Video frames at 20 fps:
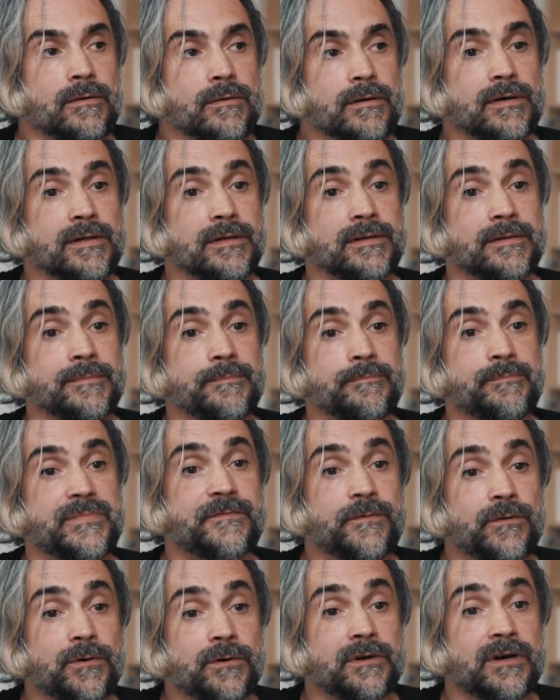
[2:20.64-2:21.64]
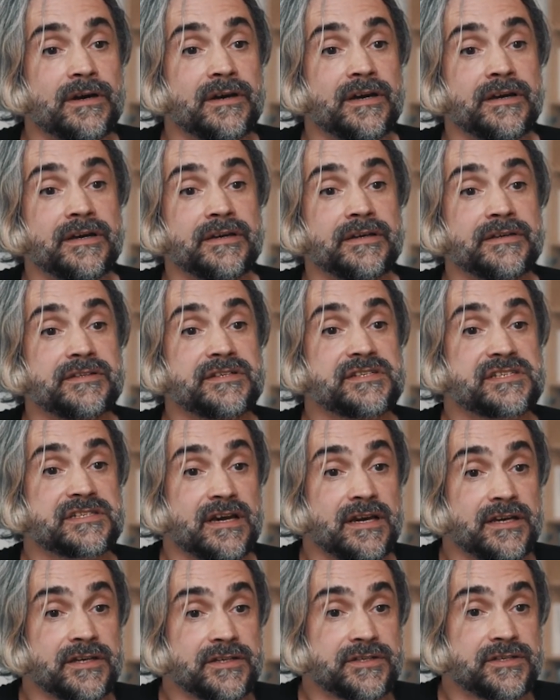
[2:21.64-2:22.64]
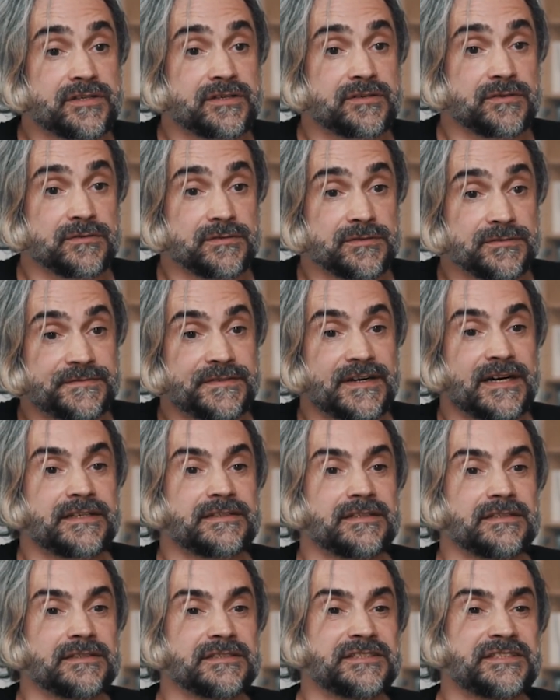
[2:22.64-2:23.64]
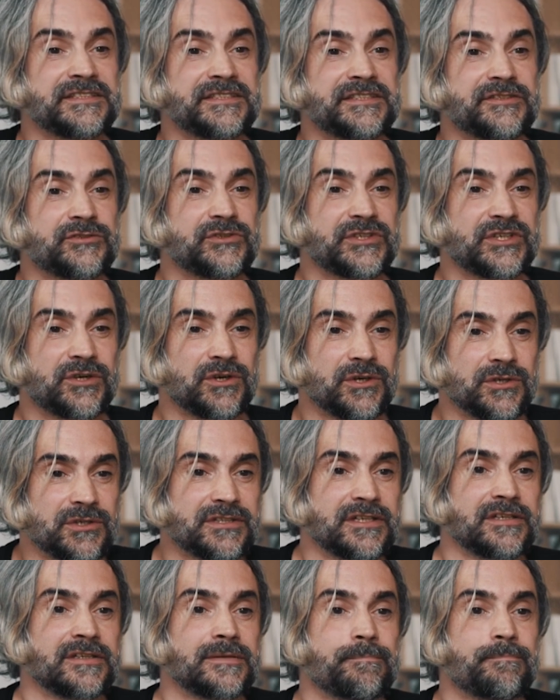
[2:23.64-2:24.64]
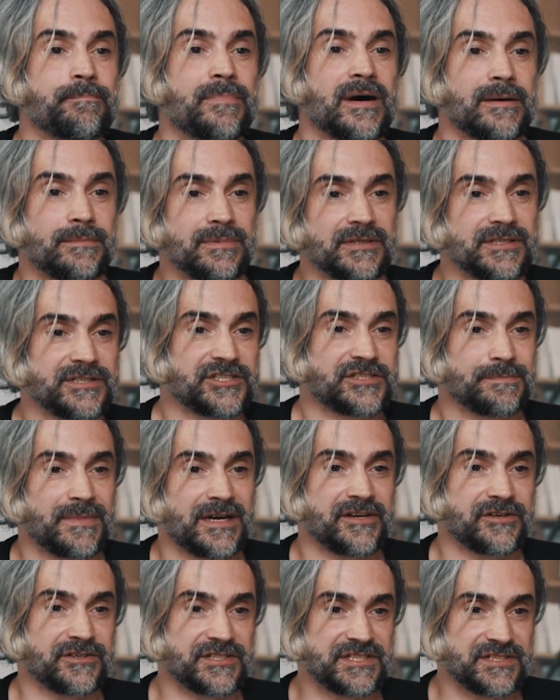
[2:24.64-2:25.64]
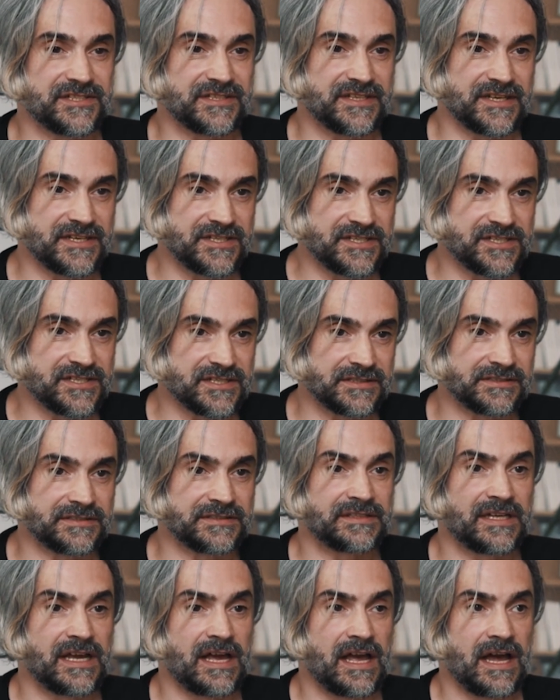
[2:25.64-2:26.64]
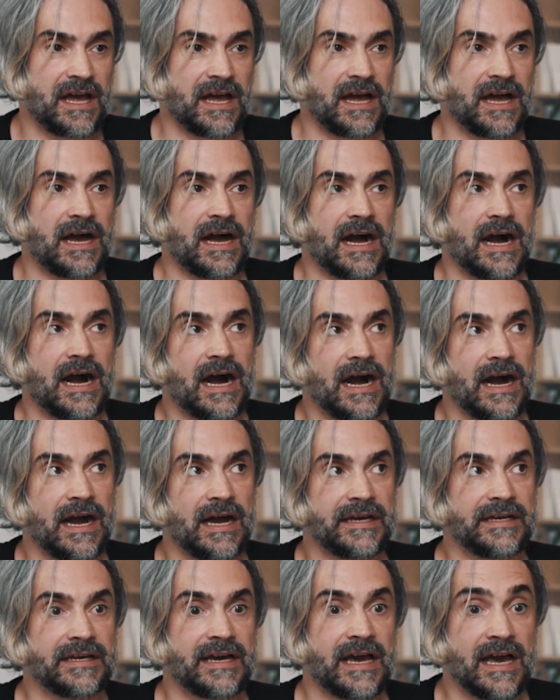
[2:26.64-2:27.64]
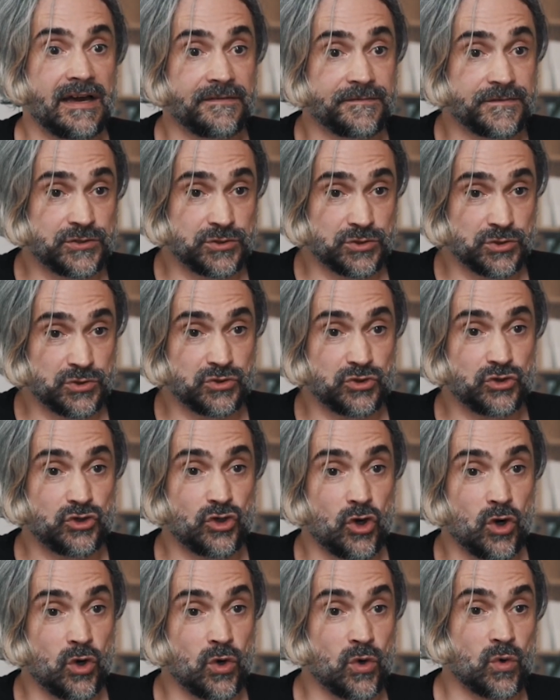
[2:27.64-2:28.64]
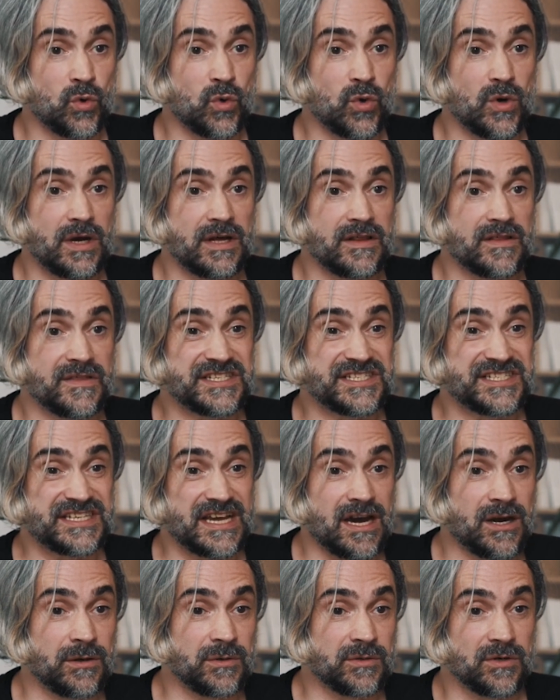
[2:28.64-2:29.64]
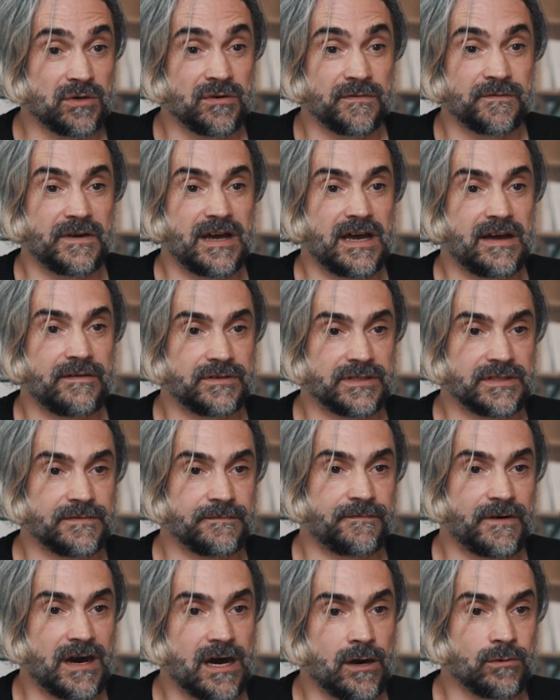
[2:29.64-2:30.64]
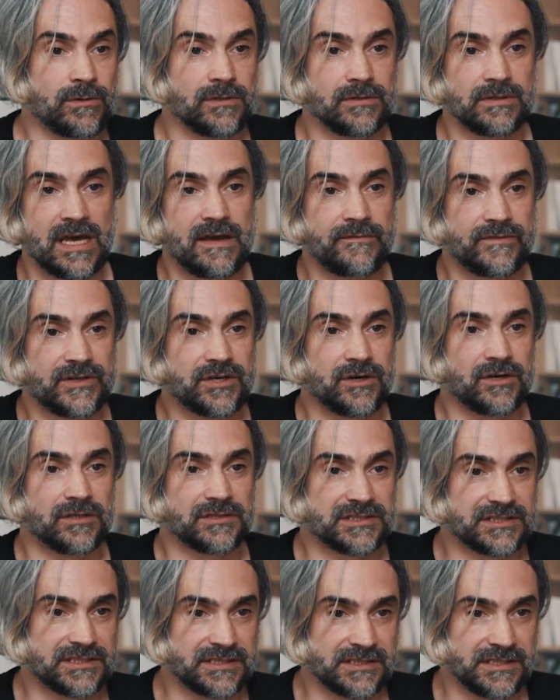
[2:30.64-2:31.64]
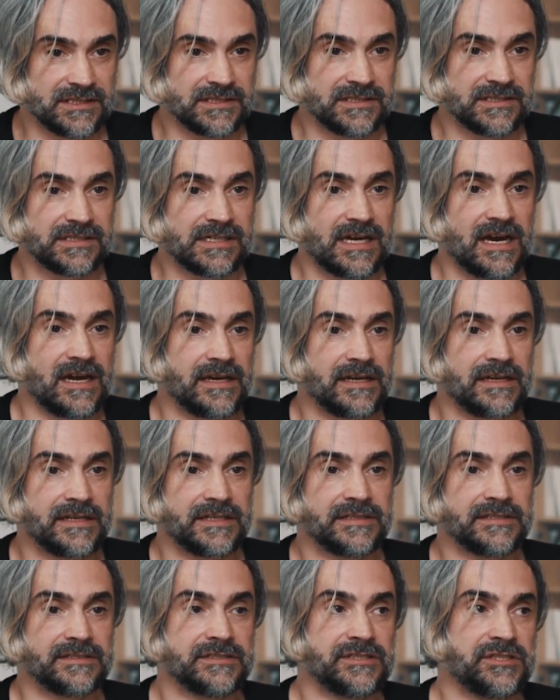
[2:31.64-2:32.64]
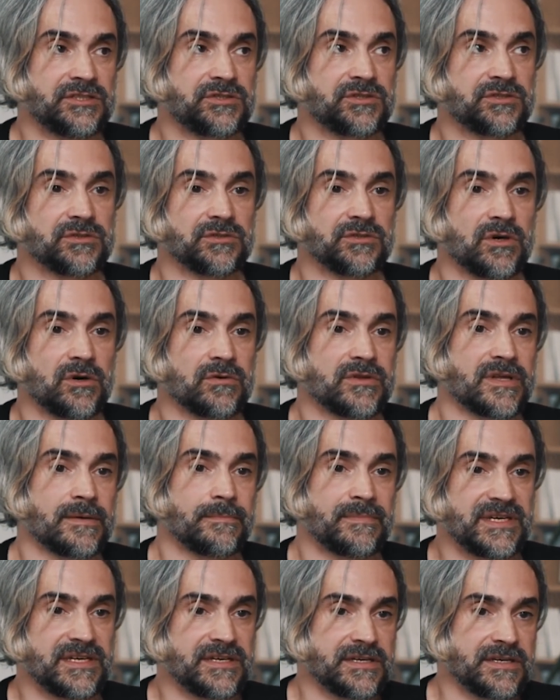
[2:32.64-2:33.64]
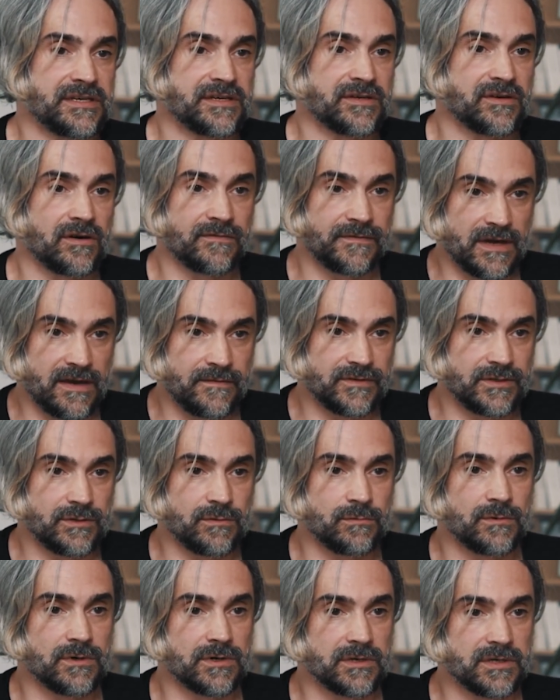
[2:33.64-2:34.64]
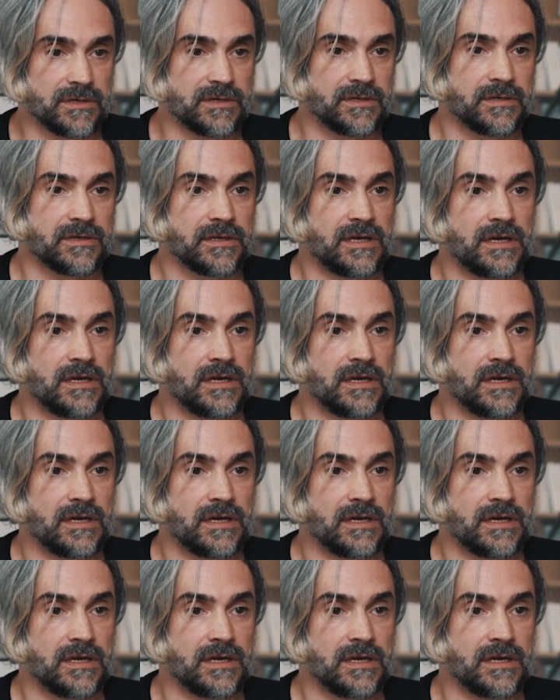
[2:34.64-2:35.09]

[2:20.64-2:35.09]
Well, before I decided to finally record and publish my recitation, I have to know the sound of every vowel, every consonant. I need to know the meaning of every word.